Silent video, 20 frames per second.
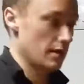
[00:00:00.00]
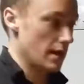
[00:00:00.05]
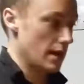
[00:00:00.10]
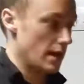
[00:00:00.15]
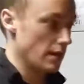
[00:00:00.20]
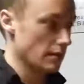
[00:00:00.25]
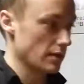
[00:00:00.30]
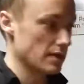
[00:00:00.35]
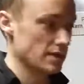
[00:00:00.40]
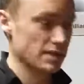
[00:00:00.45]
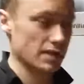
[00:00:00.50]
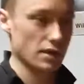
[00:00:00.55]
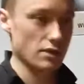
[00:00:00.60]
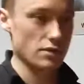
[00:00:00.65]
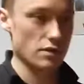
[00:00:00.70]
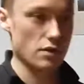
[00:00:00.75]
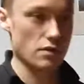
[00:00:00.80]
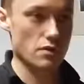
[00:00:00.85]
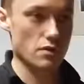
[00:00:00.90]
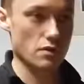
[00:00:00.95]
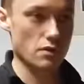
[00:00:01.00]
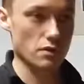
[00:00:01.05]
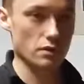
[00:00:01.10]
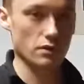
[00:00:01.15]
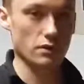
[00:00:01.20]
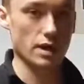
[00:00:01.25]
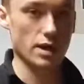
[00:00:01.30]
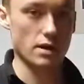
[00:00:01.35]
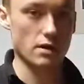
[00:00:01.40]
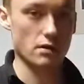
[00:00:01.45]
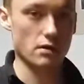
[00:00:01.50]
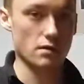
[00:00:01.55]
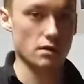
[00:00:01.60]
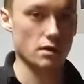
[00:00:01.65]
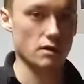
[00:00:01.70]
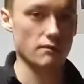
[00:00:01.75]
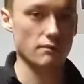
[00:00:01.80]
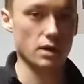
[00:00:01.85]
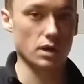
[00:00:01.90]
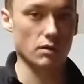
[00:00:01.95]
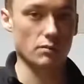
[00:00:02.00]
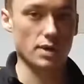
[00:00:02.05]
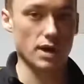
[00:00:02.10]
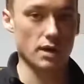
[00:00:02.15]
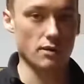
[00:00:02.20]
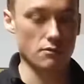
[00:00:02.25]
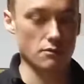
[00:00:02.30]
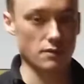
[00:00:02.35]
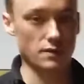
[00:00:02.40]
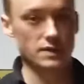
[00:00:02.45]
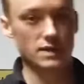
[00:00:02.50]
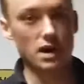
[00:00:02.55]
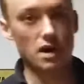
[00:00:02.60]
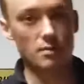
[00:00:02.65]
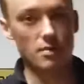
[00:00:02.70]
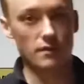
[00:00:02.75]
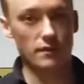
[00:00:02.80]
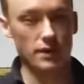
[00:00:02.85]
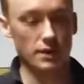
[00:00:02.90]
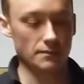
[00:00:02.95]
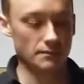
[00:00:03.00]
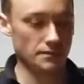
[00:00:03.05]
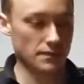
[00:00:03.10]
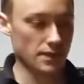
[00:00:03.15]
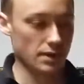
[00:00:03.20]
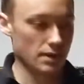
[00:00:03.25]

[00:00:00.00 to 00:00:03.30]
and lays down another layer of metal powder on top of it,